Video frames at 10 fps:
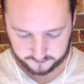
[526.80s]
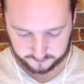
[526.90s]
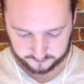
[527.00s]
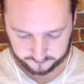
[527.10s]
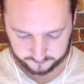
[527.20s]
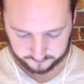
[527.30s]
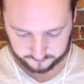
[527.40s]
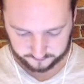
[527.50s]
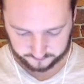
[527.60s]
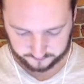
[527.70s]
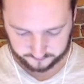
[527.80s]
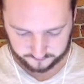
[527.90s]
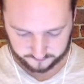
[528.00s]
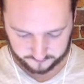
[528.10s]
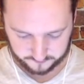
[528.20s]

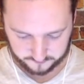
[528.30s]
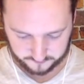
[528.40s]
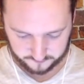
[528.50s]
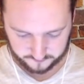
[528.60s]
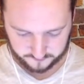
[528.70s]
Nothing is said.